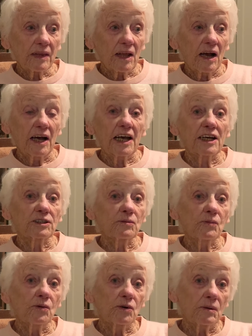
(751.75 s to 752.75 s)
I had to
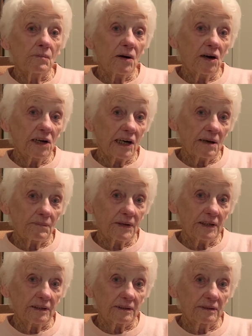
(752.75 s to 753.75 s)
walk a mile
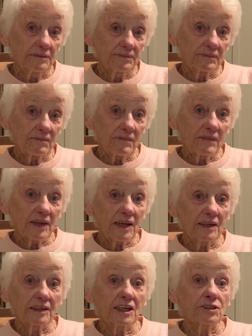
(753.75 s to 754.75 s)
uphill
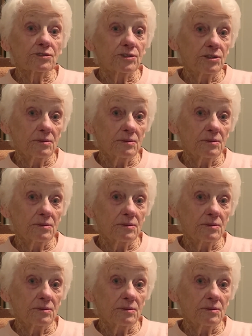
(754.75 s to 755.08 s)
and get two